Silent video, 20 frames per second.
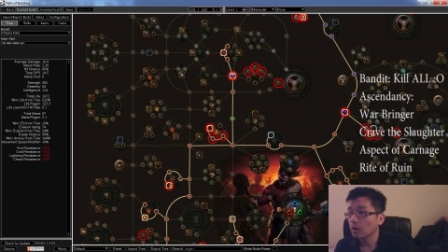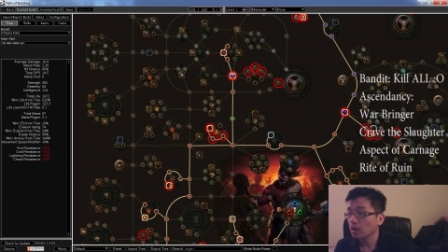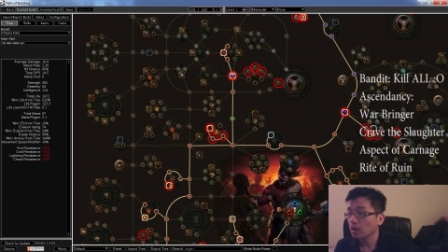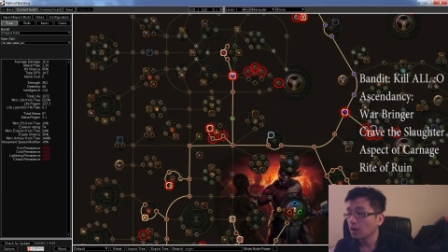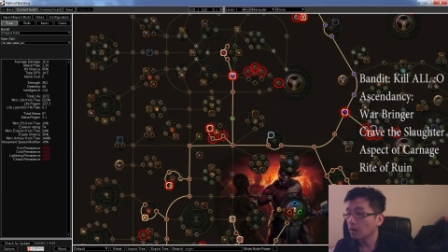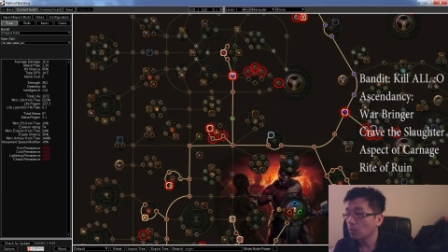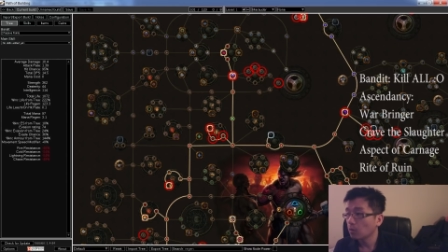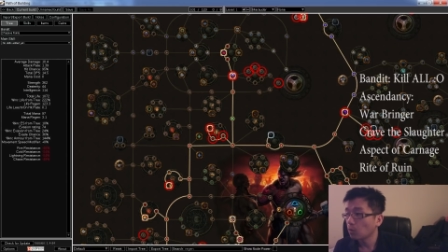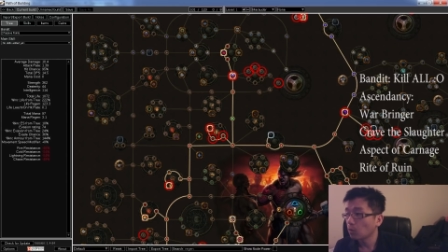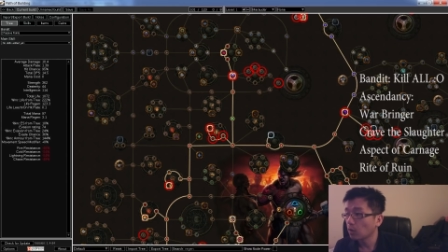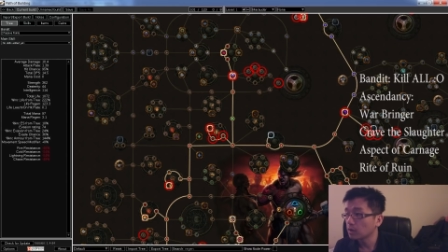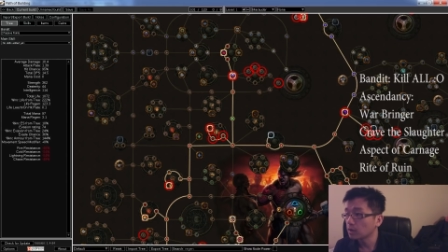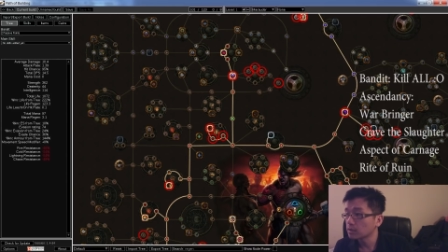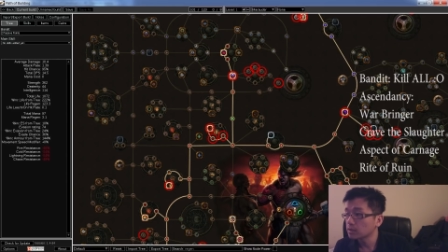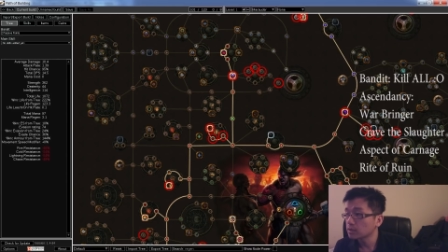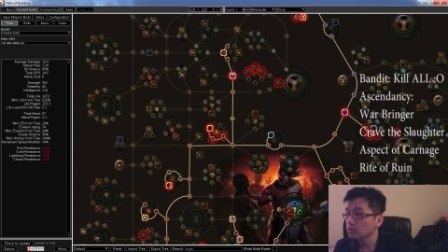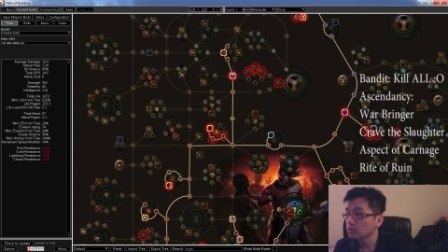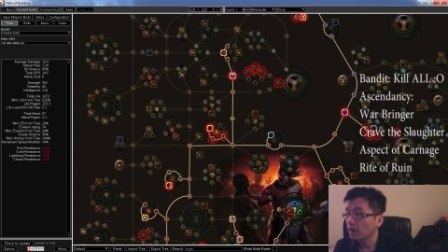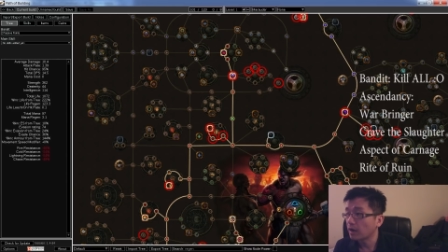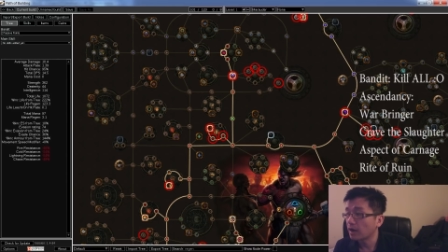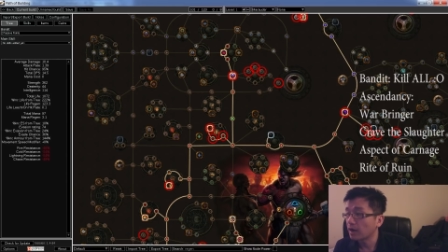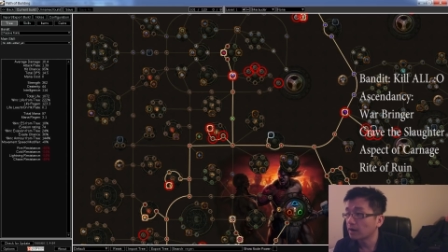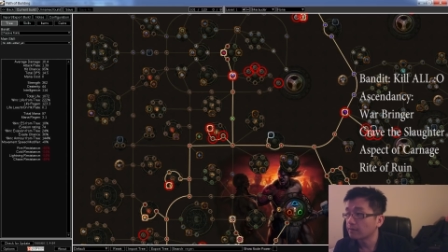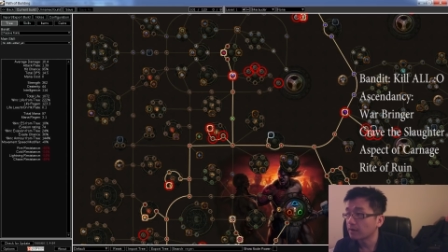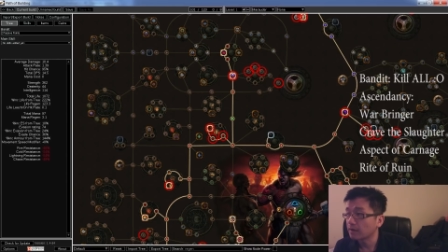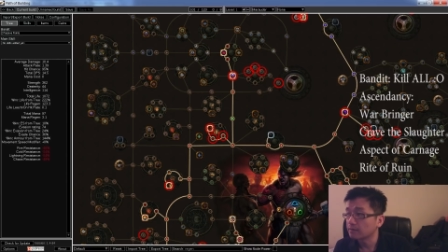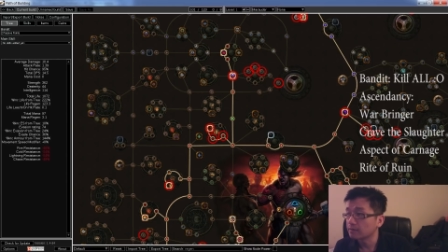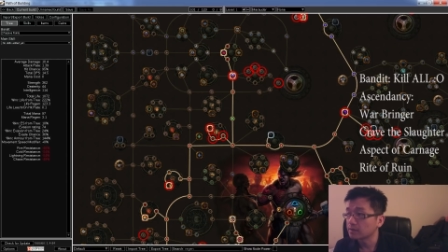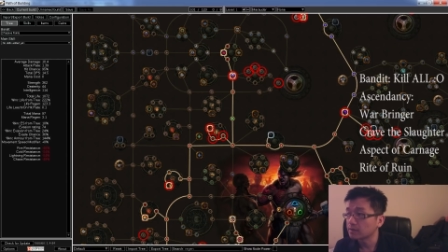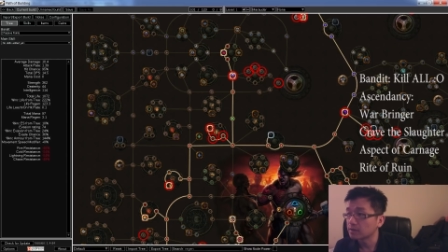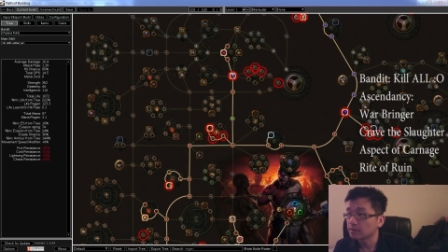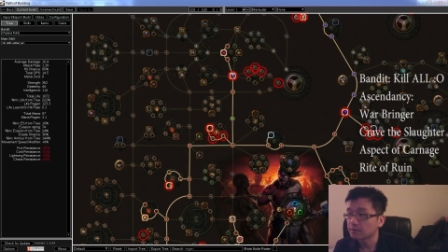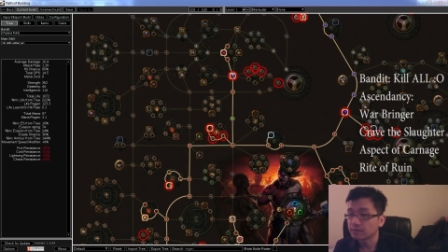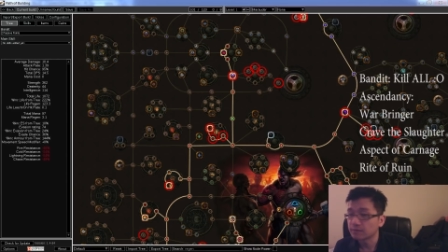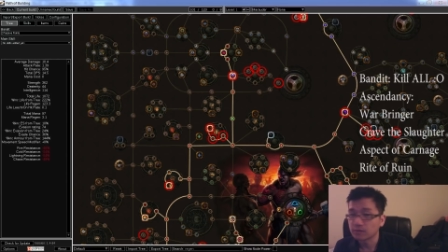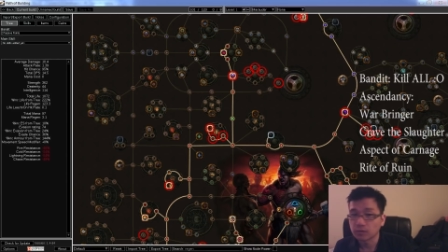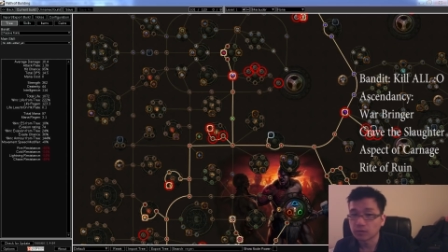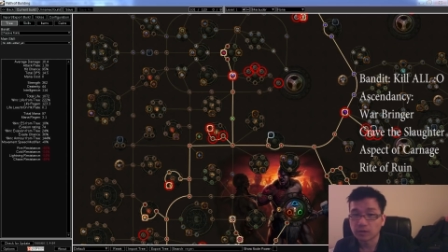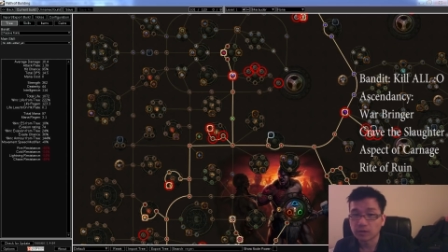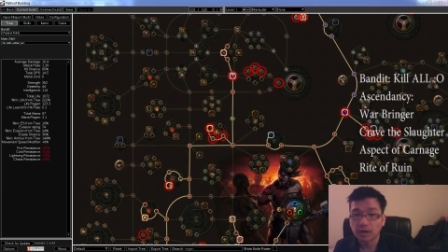once you have everything
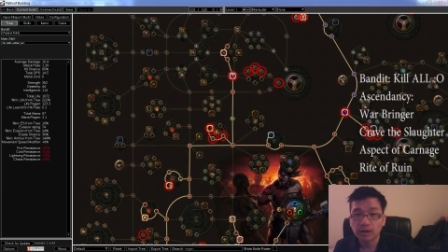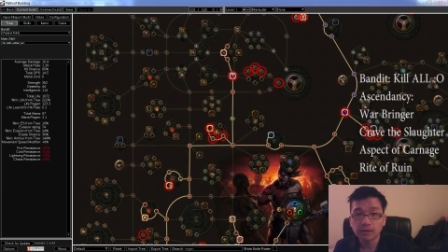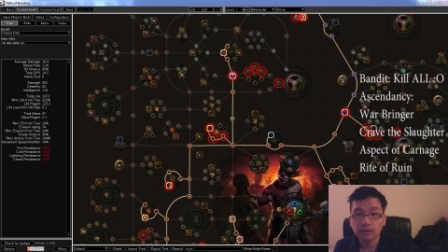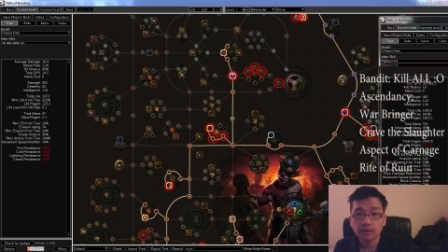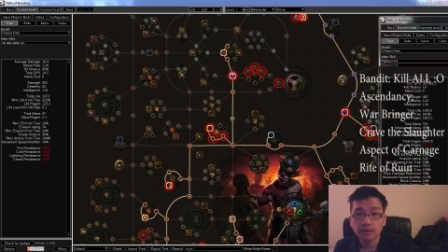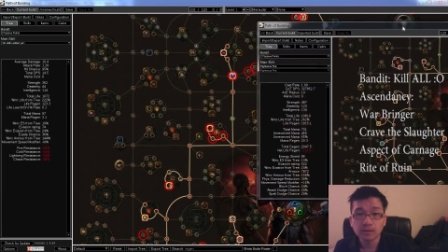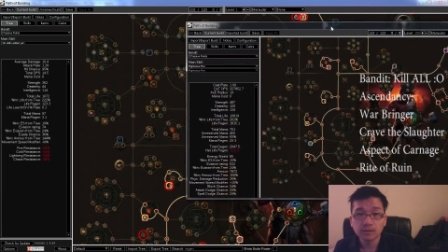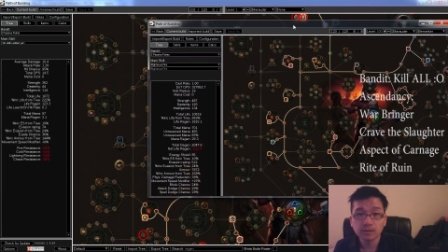filled out,